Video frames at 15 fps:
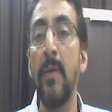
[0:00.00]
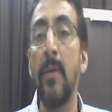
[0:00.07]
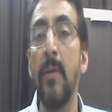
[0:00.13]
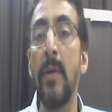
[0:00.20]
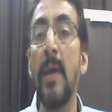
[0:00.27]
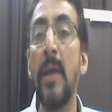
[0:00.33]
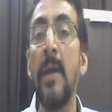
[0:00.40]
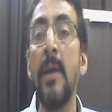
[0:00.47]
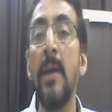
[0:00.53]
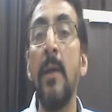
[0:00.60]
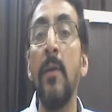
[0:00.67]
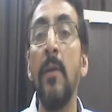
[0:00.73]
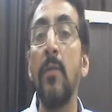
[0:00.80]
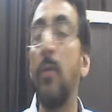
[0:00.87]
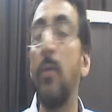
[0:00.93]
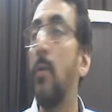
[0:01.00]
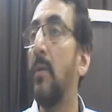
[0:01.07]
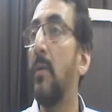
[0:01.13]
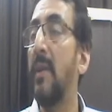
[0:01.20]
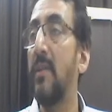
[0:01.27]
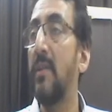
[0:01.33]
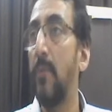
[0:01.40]
Okay,
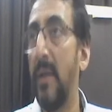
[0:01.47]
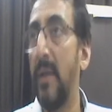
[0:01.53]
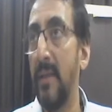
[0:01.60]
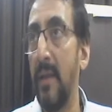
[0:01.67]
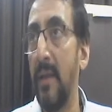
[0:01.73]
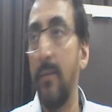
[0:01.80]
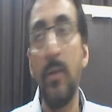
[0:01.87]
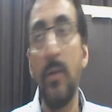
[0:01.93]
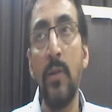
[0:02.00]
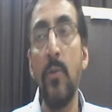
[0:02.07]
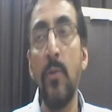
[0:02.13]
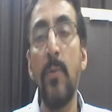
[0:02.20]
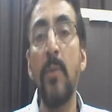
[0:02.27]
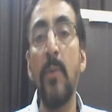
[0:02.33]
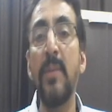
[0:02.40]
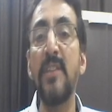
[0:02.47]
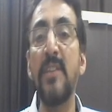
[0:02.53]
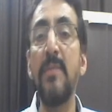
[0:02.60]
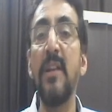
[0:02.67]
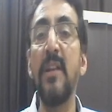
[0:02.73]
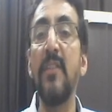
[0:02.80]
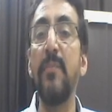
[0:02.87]
so that's the one thing. For the newborn,
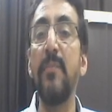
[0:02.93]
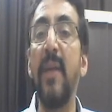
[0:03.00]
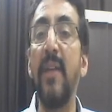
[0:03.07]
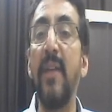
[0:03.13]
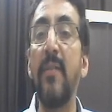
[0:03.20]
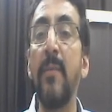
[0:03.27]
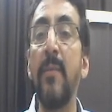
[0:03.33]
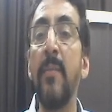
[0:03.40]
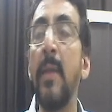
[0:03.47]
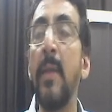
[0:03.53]
breast milk is best.